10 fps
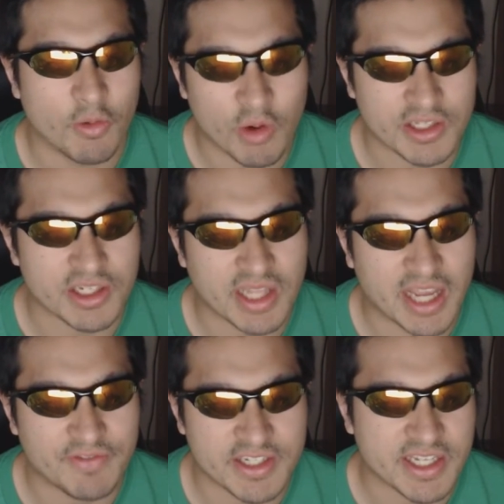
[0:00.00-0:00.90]
Once a
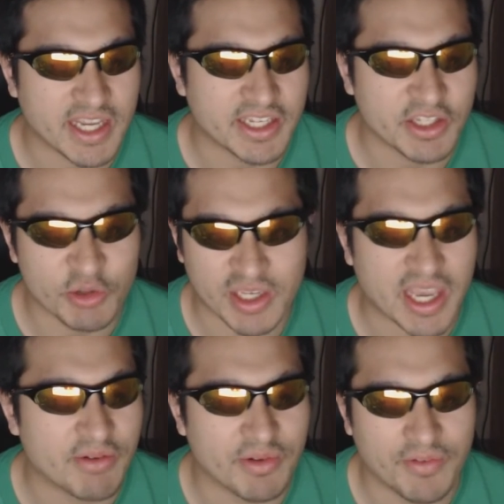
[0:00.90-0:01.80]
life is taken, you
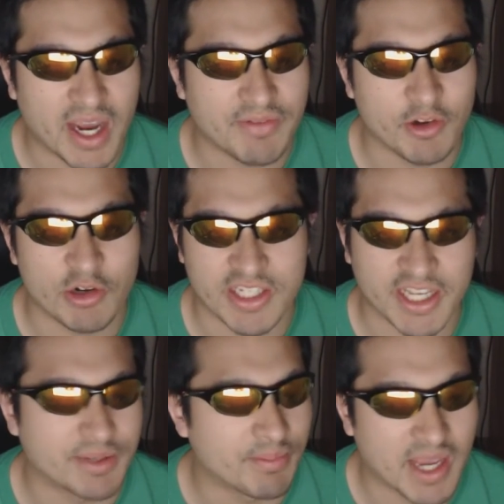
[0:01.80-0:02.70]
can't revive it or
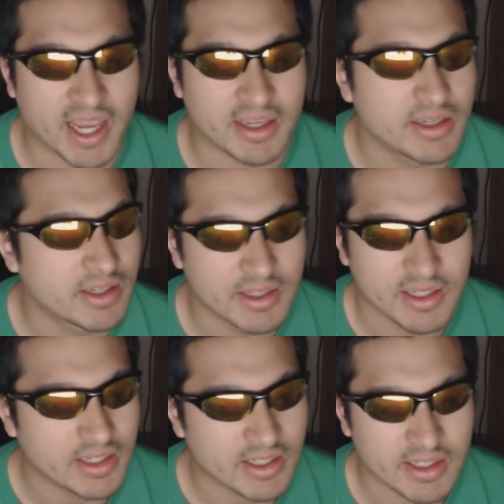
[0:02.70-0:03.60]
take it back.
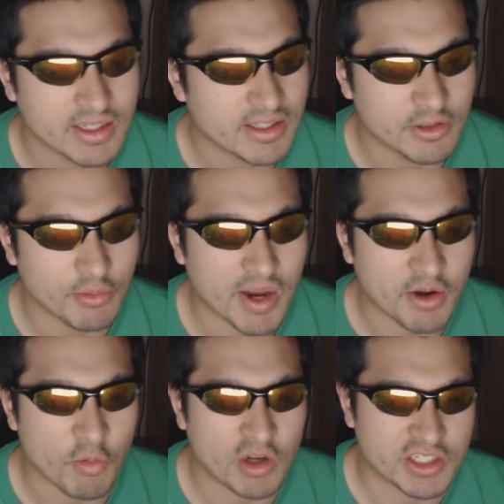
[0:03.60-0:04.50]
No
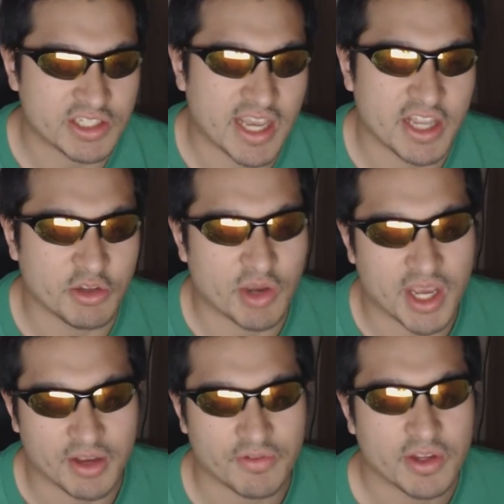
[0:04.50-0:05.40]
matter what stand you
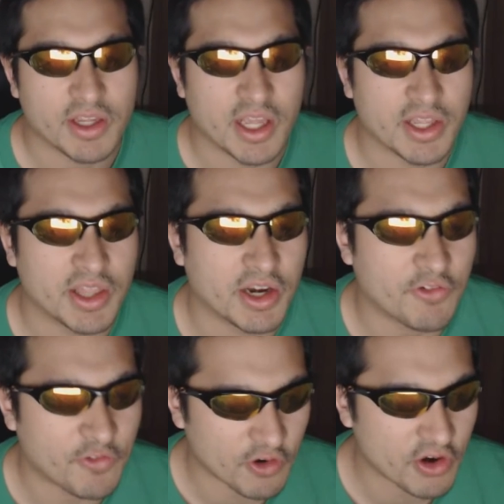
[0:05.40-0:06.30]
have. And
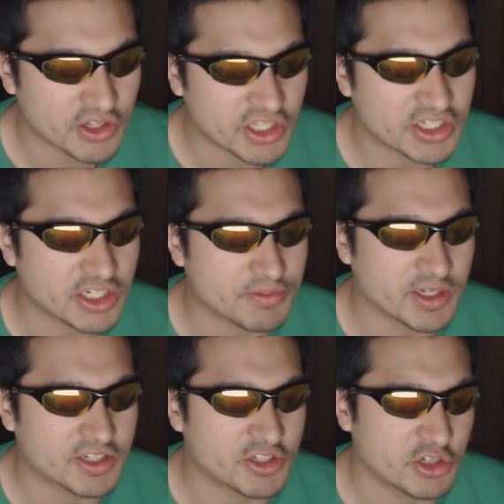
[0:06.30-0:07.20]
therefore, this
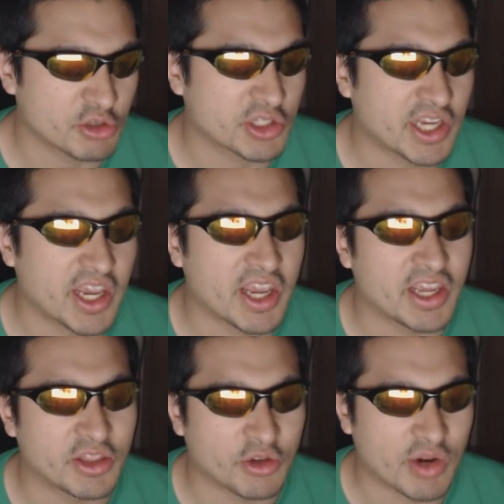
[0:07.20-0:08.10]
upsets Josuke,
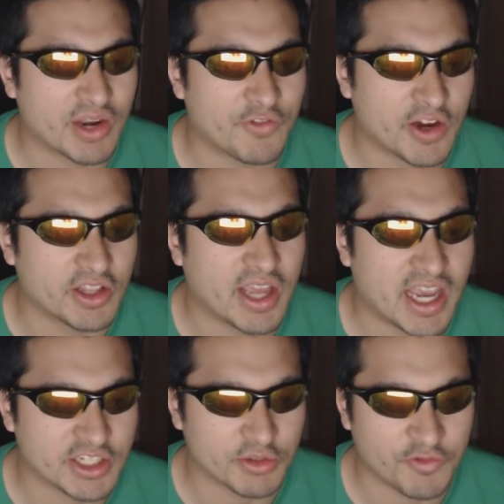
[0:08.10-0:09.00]
and the grandfather
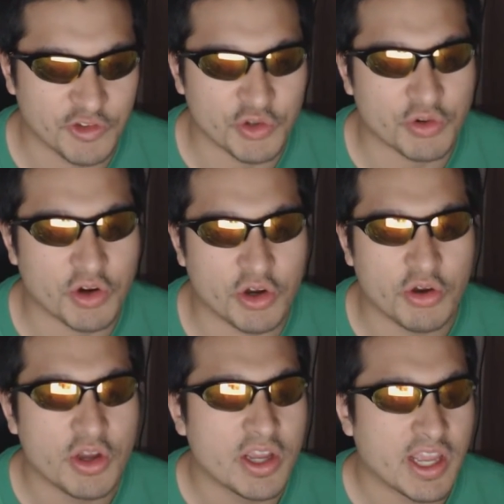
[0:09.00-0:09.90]
has a
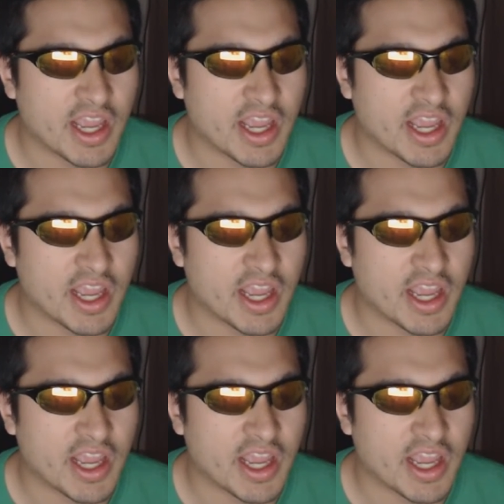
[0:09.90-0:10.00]
funeral.